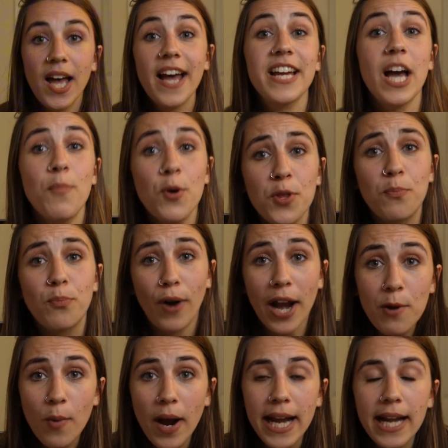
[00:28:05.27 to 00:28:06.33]
I got both a
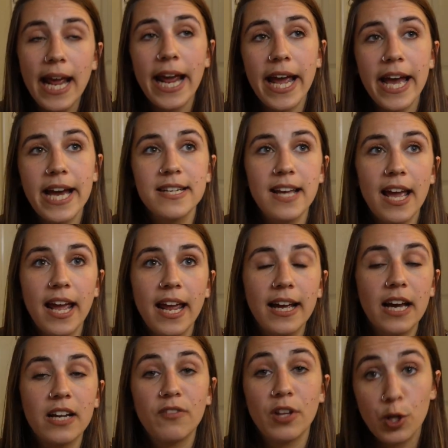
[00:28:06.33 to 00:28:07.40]
bright white and a
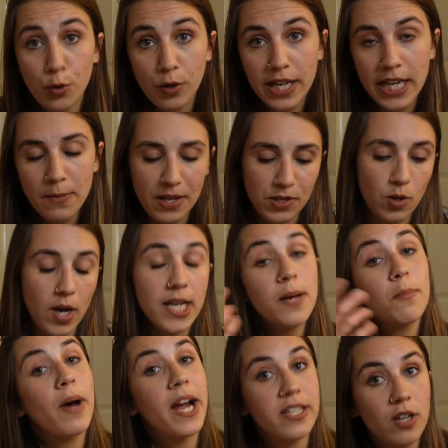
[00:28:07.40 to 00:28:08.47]
kind of like cream, and so I knit
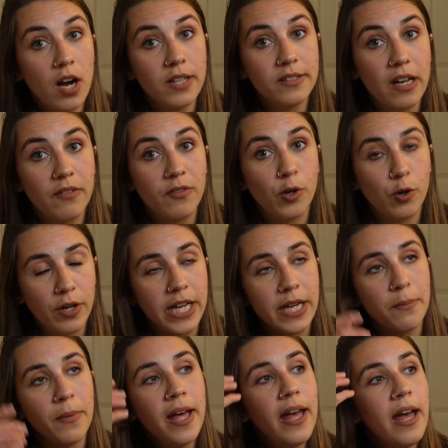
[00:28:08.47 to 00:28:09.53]
my socks out of a
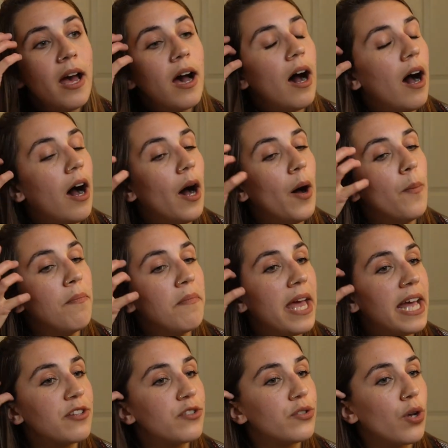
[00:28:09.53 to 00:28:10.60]
cream.
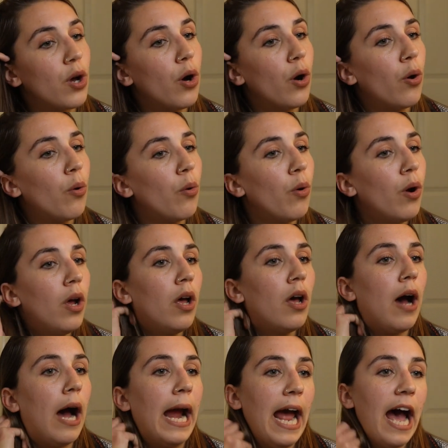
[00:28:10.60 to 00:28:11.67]
And so
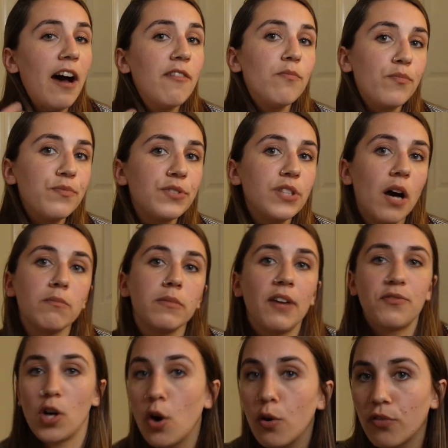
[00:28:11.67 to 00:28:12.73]
I have some
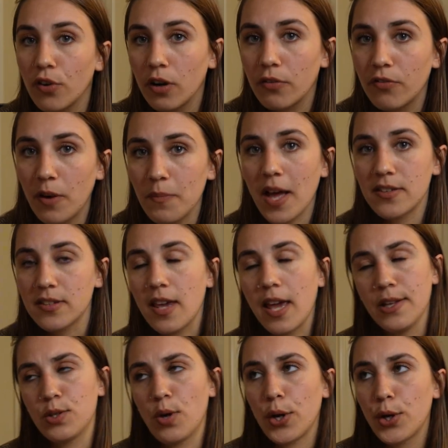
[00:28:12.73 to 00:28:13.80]
left over from that
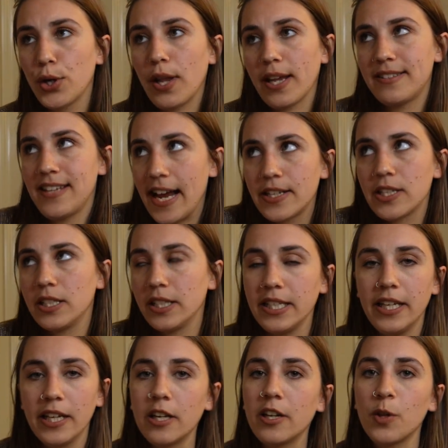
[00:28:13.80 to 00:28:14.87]
skein, so I could like technically
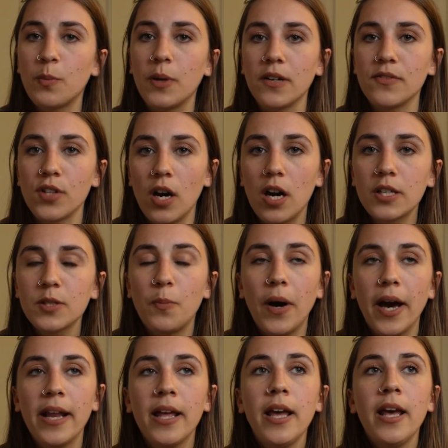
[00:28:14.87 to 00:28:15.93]
knit another pair of socks,
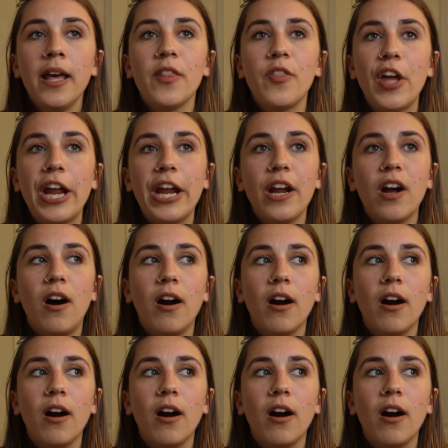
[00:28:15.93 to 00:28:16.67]
but the